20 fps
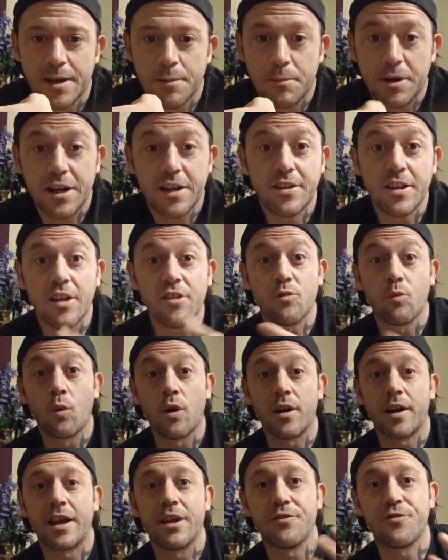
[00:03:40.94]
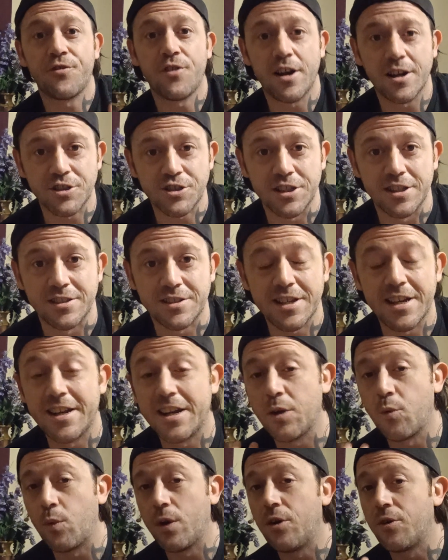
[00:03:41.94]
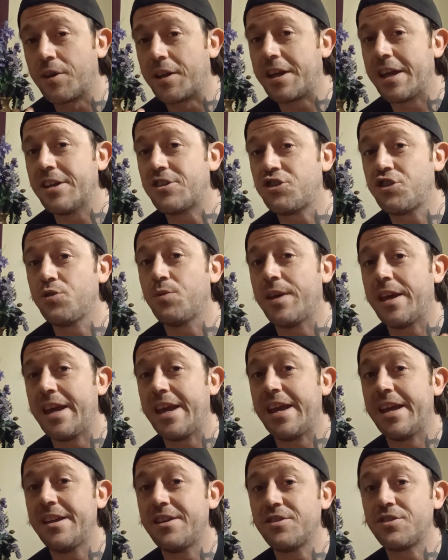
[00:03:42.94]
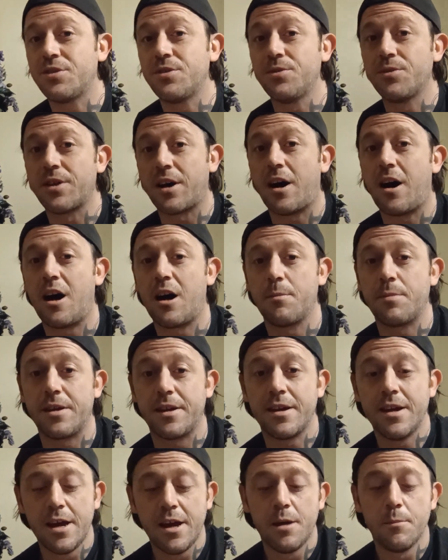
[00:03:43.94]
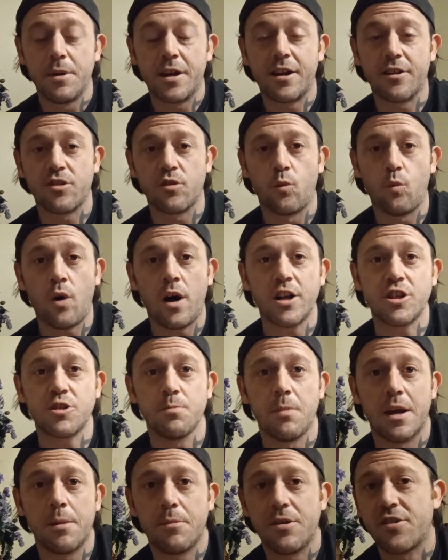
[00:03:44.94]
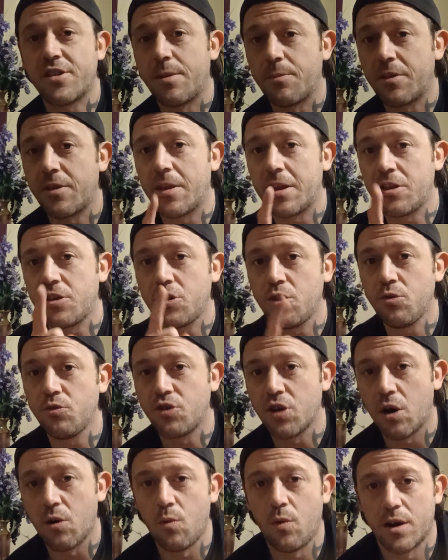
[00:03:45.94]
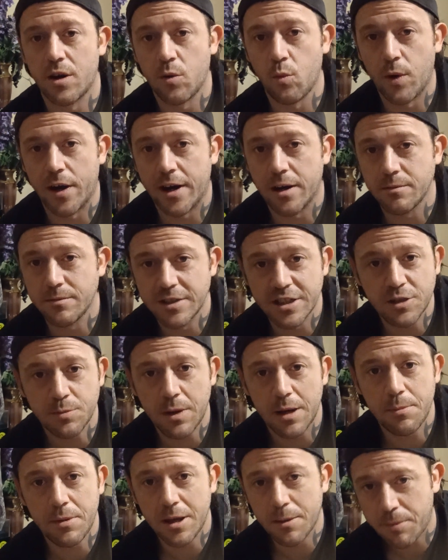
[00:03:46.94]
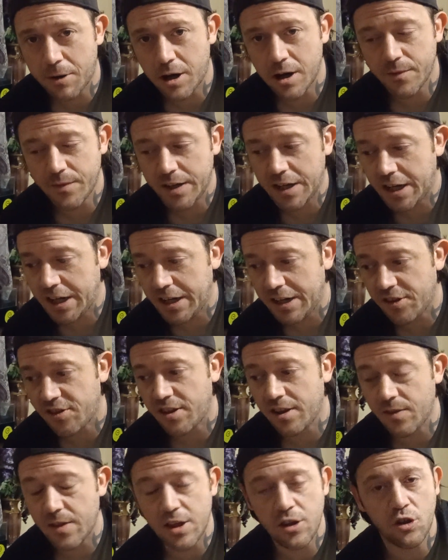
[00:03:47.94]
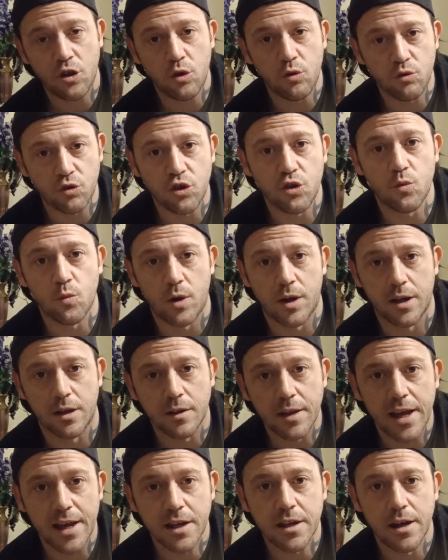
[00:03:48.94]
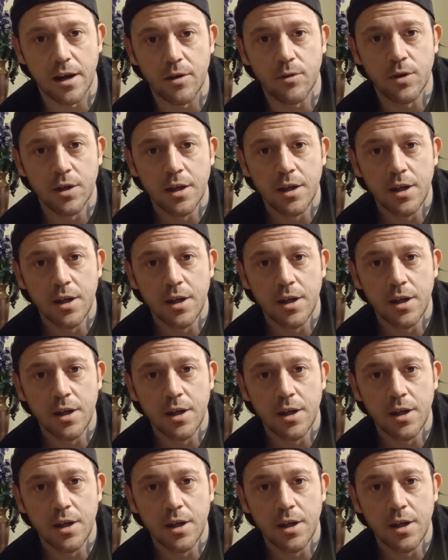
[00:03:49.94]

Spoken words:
but it does work, it functions, and it will get you into the hobby, because a watch might be something that you don't want to wear. This might be a part of an EDC that you do want to let go.